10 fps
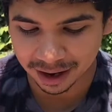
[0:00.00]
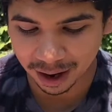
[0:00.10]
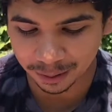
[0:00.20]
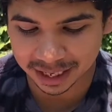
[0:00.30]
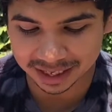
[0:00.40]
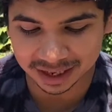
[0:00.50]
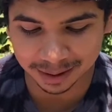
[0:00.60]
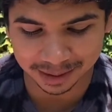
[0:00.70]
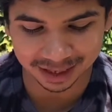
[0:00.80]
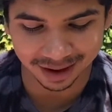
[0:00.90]
Already
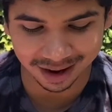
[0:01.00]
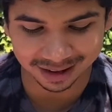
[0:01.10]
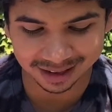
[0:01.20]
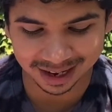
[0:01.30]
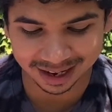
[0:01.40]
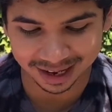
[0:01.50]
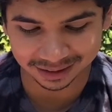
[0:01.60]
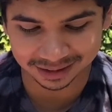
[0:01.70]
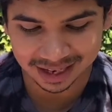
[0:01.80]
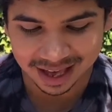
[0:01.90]
come and gone, I
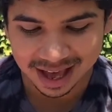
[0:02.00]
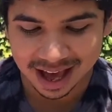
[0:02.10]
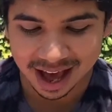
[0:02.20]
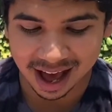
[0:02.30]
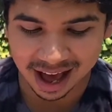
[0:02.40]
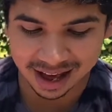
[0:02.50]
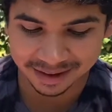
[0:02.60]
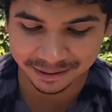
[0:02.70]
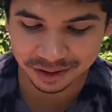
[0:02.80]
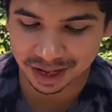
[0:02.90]
yelled.
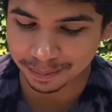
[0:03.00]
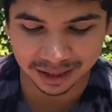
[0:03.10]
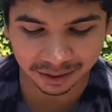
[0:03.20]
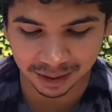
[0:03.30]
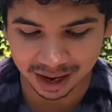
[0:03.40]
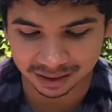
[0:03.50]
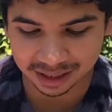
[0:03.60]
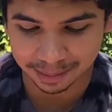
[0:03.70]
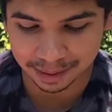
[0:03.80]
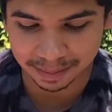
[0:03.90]
Stomping around,
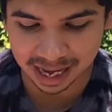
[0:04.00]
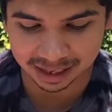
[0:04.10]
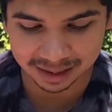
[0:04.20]
coming back.